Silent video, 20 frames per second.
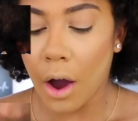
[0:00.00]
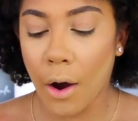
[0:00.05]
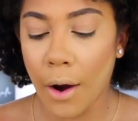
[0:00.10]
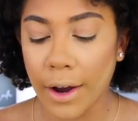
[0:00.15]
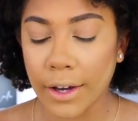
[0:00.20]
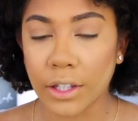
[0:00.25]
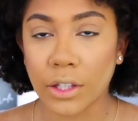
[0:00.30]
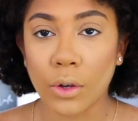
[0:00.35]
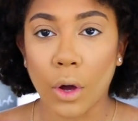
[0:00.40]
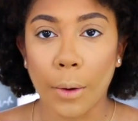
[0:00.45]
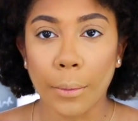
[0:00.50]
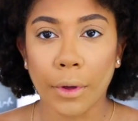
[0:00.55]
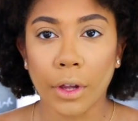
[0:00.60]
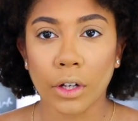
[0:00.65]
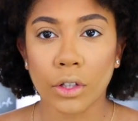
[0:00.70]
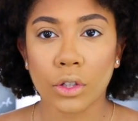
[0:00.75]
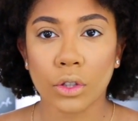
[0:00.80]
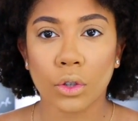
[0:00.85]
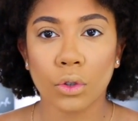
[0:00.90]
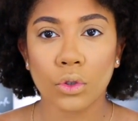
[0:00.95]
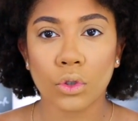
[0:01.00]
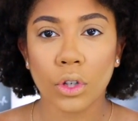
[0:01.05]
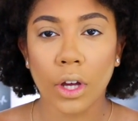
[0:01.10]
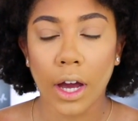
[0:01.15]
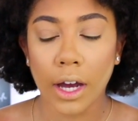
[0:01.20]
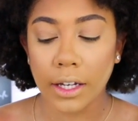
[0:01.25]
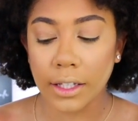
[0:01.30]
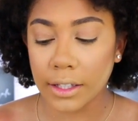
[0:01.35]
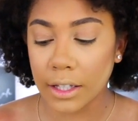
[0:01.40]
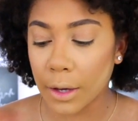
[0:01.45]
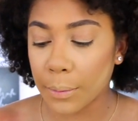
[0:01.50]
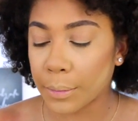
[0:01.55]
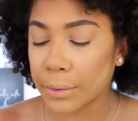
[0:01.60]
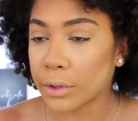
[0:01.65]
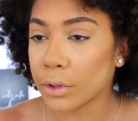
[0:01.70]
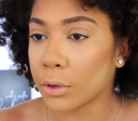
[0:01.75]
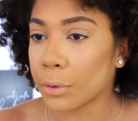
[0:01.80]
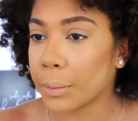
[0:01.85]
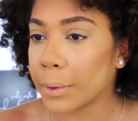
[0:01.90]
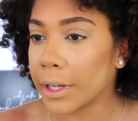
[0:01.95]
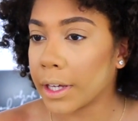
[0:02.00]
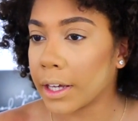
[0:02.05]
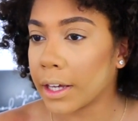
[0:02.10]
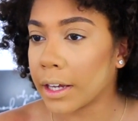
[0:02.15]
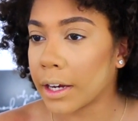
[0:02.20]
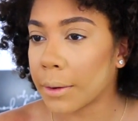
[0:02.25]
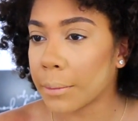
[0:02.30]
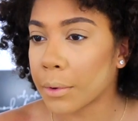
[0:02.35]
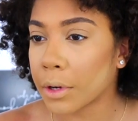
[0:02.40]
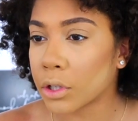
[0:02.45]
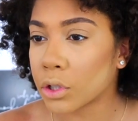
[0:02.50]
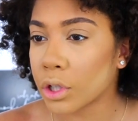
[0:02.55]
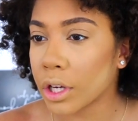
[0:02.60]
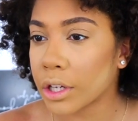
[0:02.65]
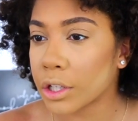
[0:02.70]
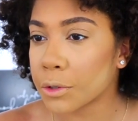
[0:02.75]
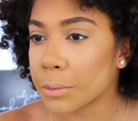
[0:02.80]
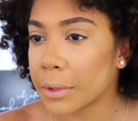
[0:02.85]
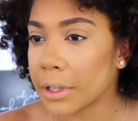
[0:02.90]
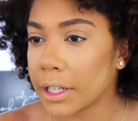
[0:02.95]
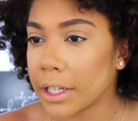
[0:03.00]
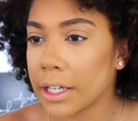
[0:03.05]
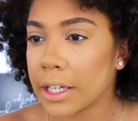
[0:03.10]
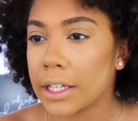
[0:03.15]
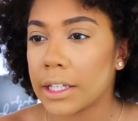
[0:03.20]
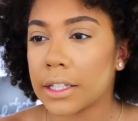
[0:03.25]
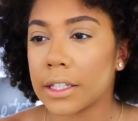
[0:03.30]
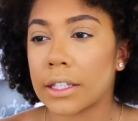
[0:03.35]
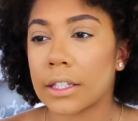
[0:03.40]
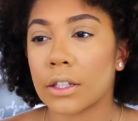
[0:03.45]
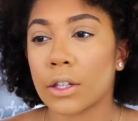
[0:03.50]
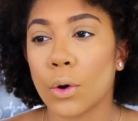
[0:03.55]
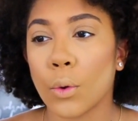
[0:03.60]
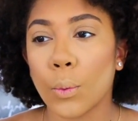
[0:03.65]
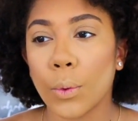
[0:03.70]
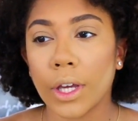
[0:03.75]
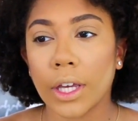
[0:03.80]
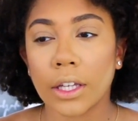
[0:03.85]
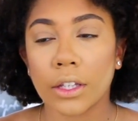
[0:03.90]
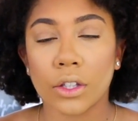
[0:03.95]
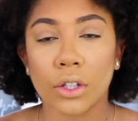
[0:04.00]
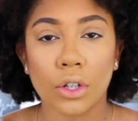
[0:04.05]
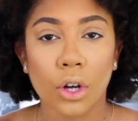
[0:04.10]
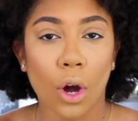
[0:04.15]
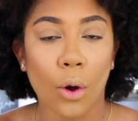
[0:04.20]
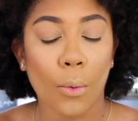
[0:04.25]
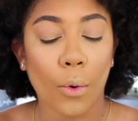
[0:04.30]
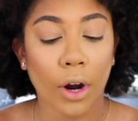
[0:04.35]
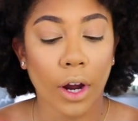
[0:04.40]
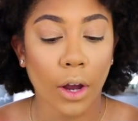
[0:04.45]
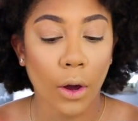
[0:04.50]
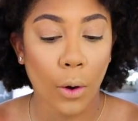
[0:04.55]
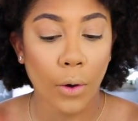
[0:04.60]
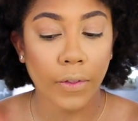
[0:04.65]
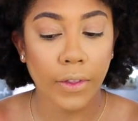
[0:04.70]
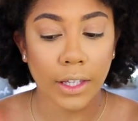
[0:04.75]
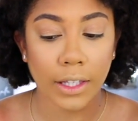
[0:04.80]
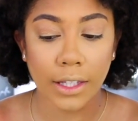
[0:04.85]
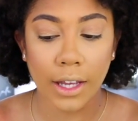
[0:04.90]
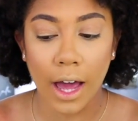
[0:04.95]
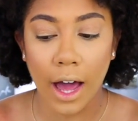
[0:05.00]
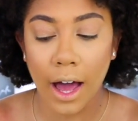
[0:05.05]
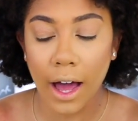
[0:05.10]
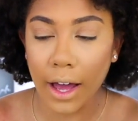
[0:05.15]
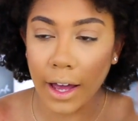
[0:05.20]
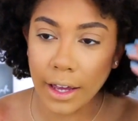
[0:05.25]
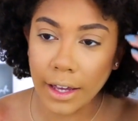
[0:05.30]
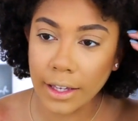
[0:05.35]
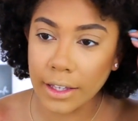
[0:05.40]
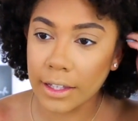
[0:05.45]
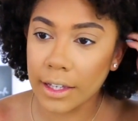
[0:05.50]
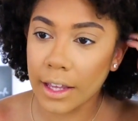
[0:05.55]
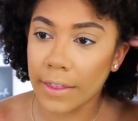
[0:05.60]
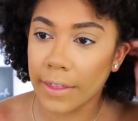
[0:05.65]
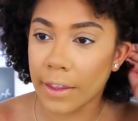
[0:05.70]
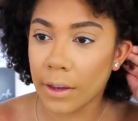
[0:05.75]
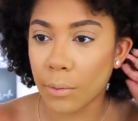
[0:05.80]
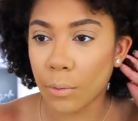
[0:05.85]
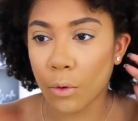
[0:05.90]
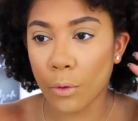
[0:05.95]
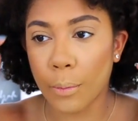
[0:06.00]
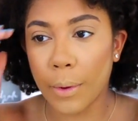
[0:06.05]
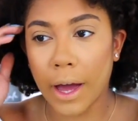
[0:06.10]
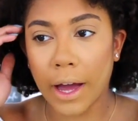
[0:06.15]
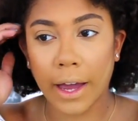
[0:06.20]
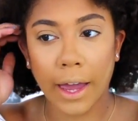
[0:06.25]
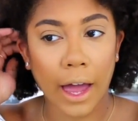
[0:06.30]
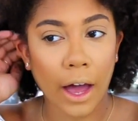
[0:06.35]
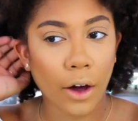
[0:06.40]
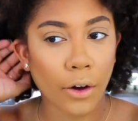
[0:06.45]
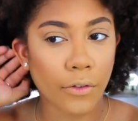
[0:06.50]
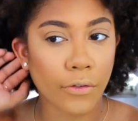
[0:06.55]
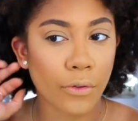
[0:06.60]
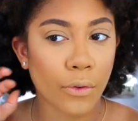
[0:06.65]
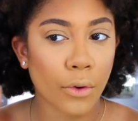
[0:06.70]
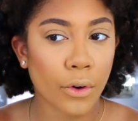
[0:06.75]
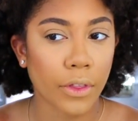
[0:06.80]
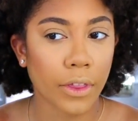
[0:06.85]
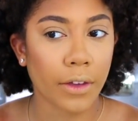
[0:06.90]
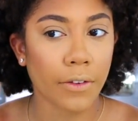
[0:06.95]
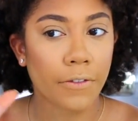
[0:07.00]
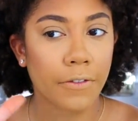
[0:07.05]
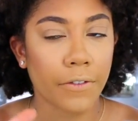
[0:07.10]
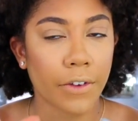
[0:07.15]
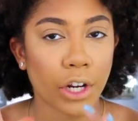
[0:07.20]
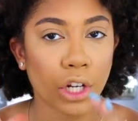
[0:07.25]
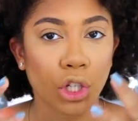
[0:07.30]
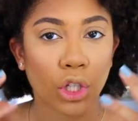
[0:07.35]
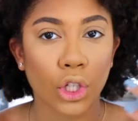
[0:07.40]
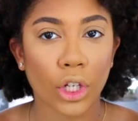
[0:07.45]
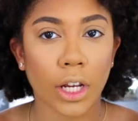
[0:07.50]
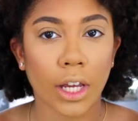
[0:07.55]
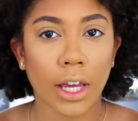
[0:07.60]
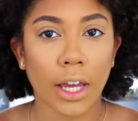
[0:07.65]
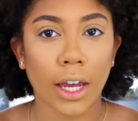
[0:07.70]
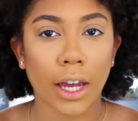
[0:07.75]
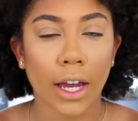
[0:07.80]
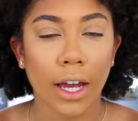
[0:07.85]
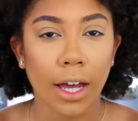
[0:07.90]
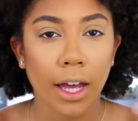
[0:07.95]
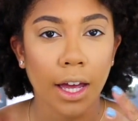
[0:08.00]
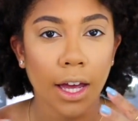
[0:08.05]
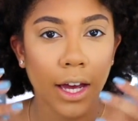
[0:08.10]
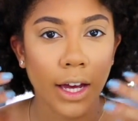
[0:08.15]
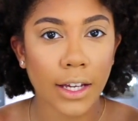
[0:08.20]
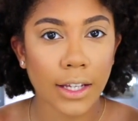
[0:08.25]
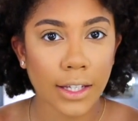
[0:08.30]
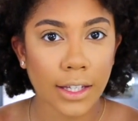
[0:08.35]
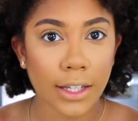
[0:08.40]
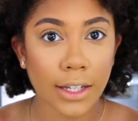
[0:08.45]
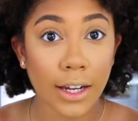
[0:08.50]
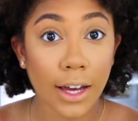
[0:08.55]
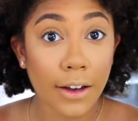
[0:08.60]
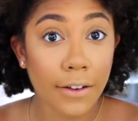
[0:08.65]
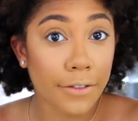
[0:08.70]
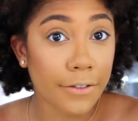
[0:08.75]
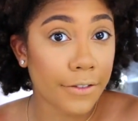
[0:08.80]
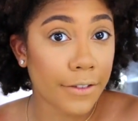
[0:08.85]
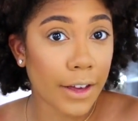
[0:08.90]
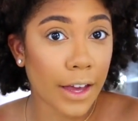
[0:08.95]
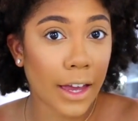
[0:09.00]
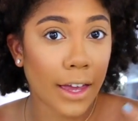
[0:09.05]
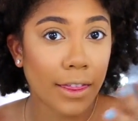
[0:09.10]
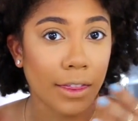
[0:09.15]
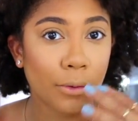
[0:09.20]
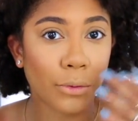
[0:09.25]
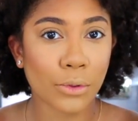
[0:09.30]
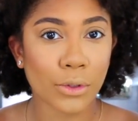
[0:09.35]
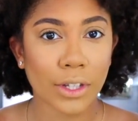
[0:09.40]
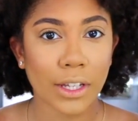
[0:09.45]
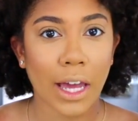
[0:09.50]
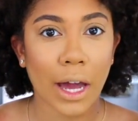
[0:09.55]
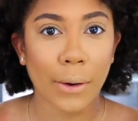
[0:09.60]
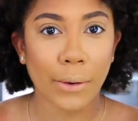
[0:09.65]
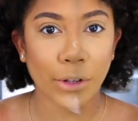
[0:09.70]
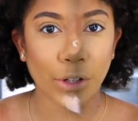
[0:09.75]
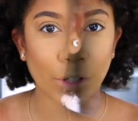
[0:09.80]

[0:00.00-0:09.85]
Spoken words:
All right, so I'm gonna scoot you guys up a little bit. I'm gonna change my lens so we can start working on these eyes, and then we'll back out for the finishing stuff, and then we'll see how